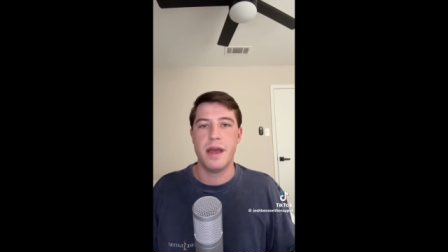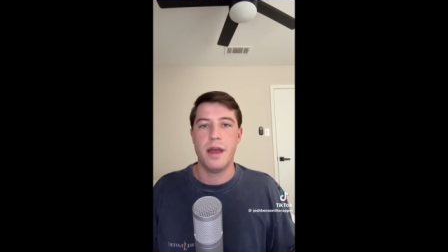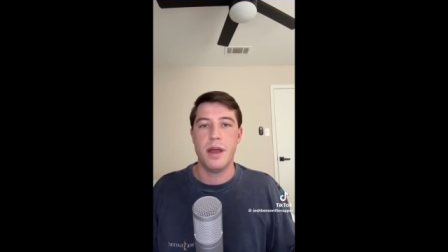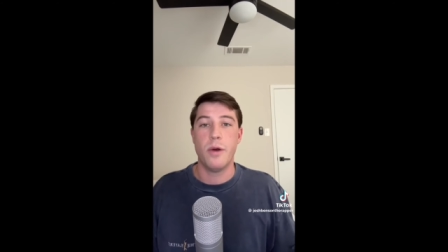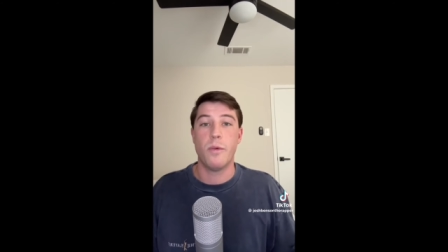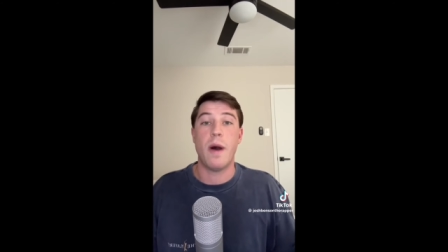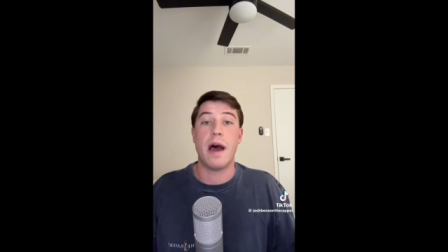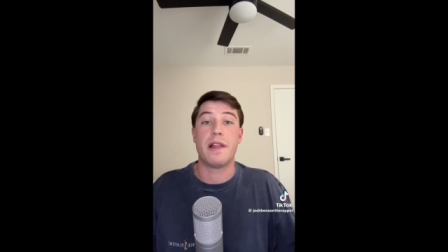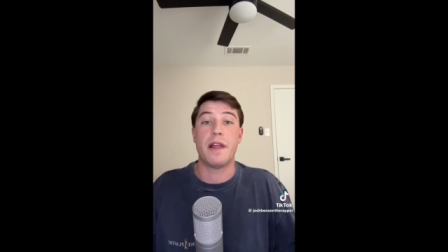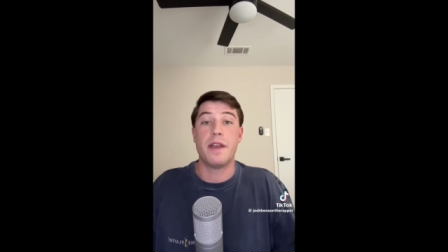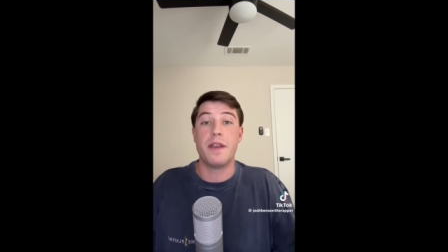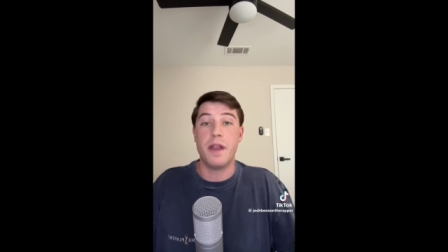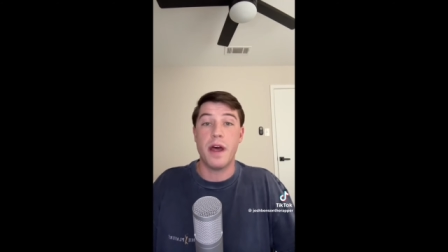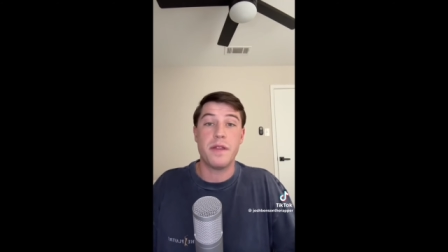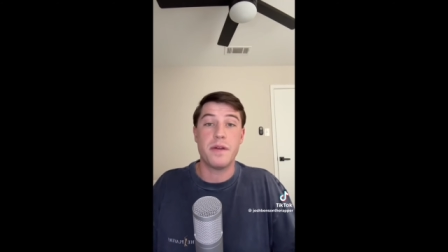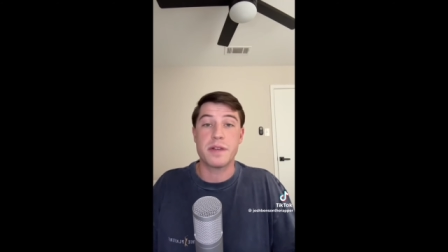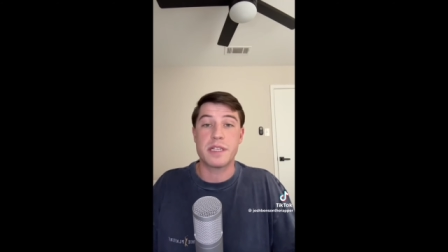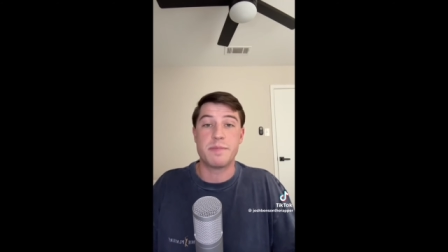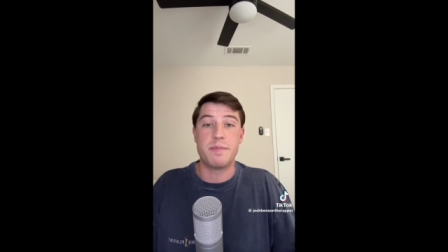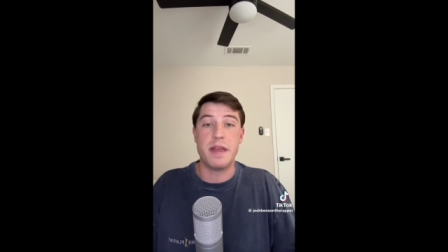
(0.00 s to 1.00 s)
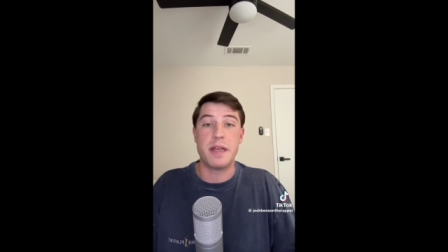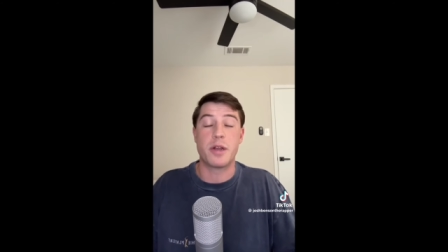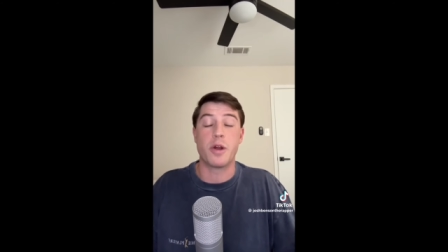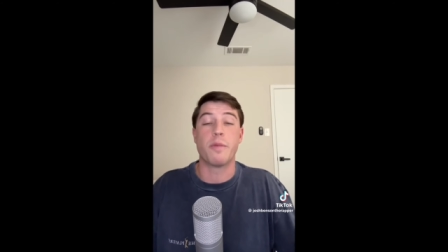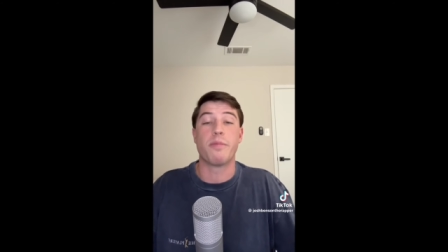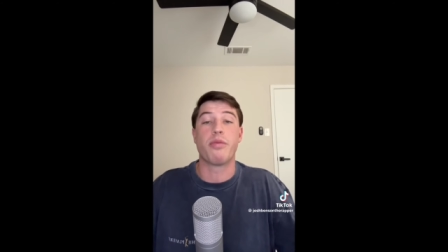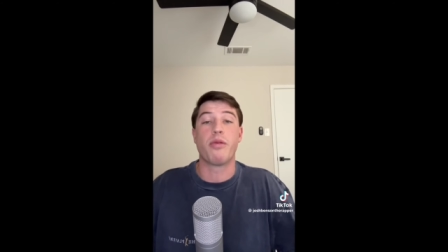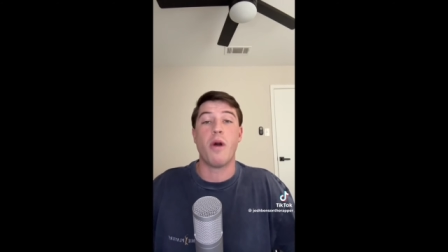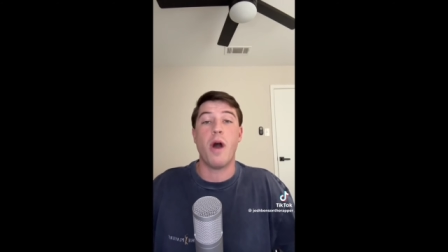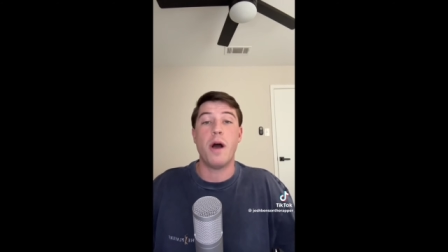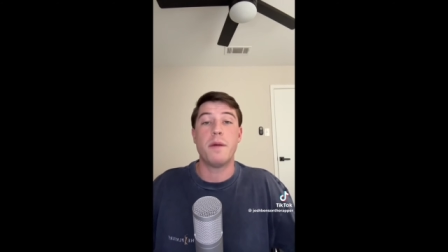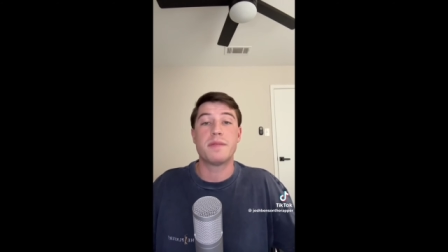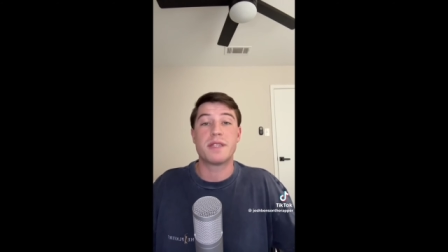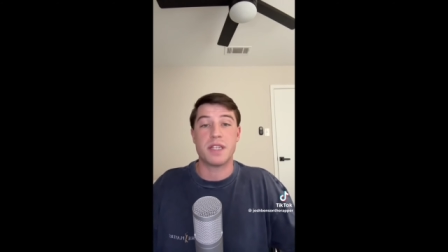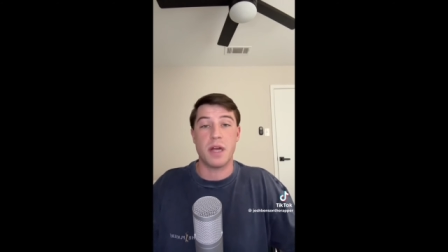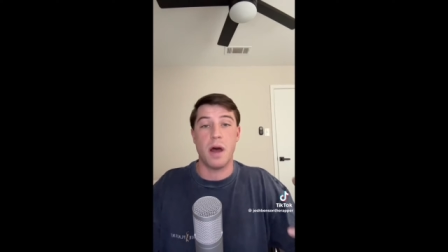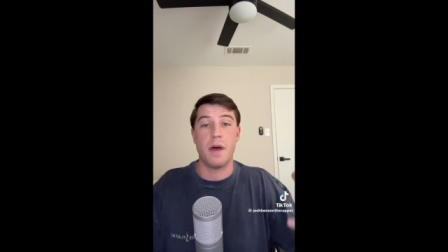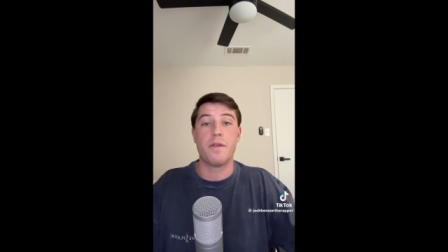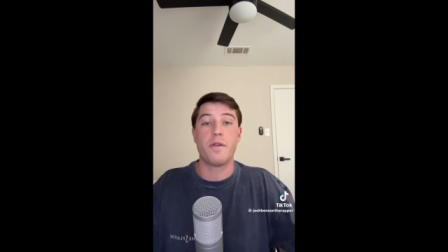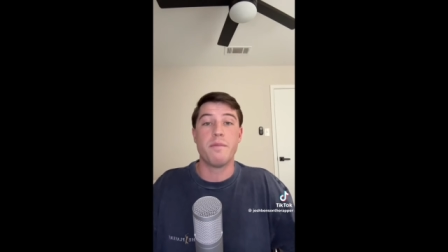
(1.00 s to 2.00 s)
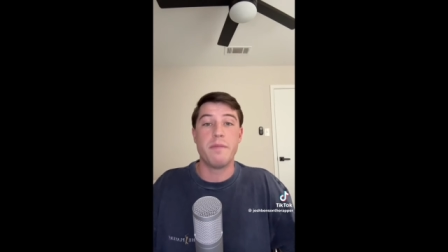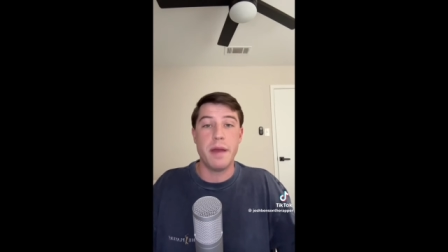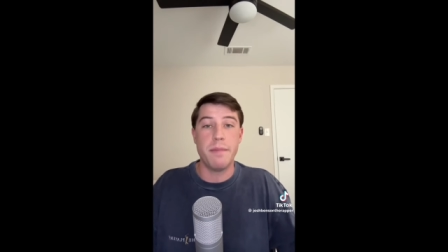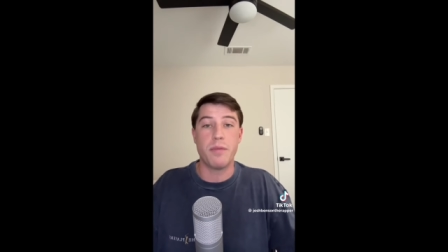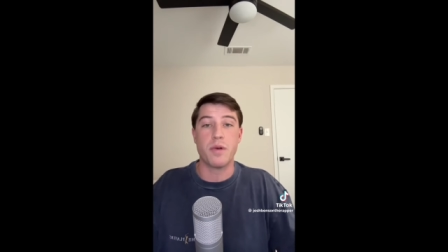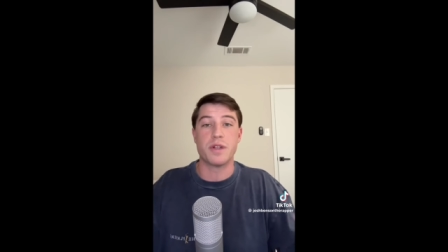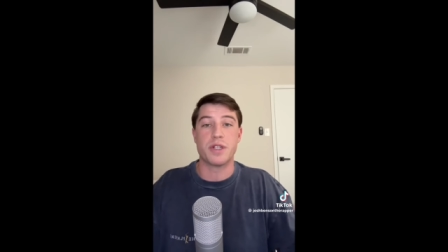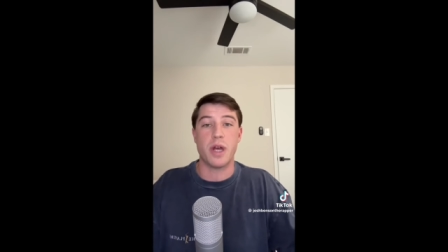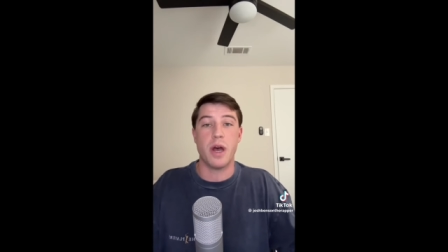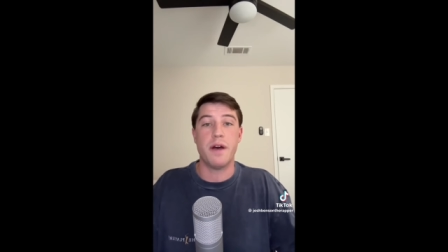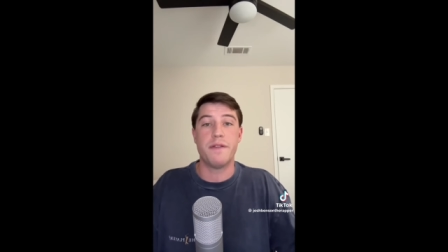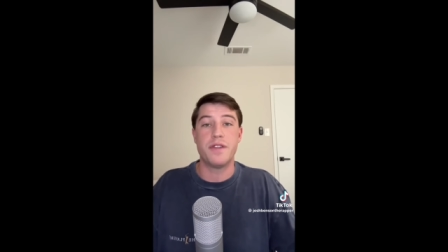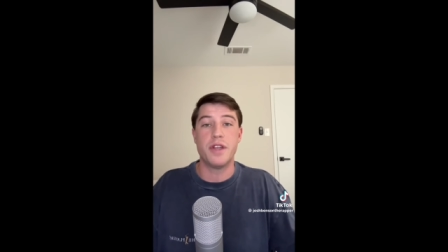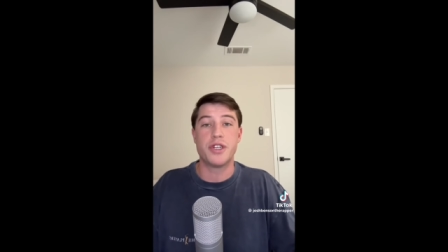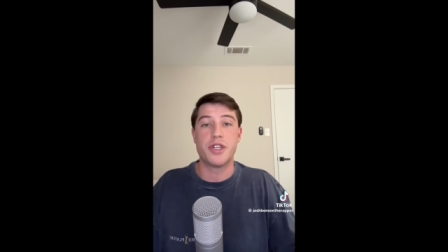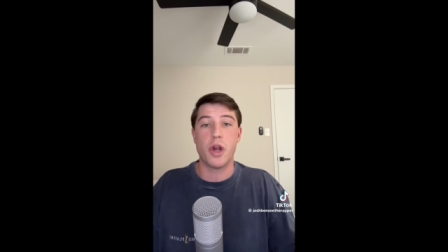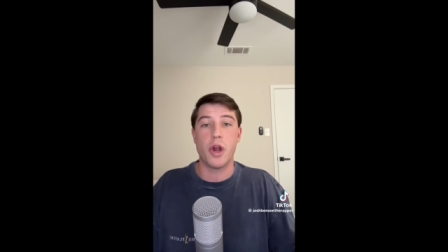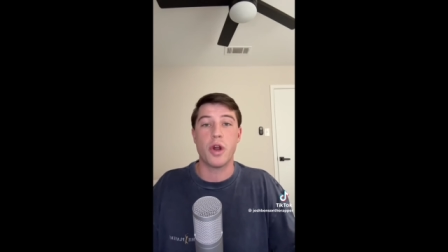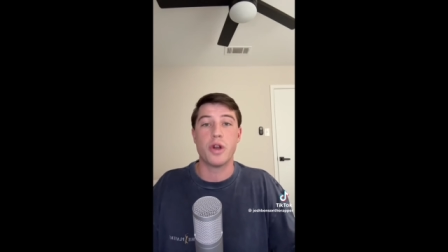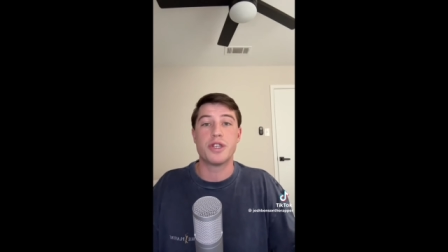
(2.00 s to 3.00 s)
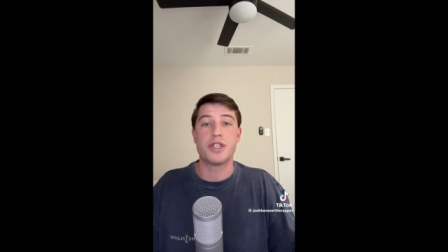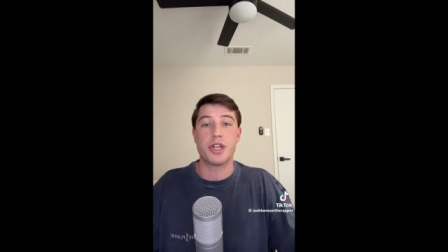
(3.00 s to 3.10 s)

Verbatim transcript: while another speaker prompts other members of the church